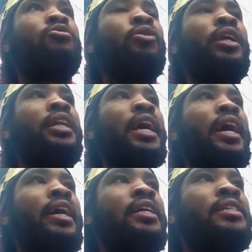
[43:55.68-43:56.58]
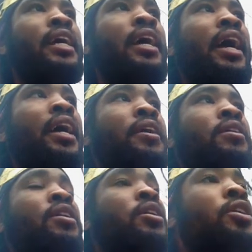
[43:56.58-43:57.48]
Trinidad, he said, hey,
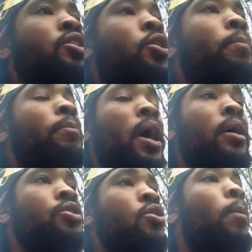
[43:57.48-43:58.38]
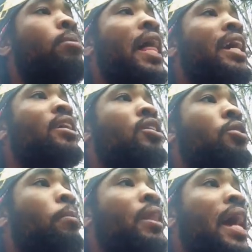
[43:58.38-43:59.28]
you're black,
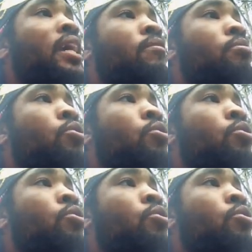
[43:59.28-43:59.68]
you're black and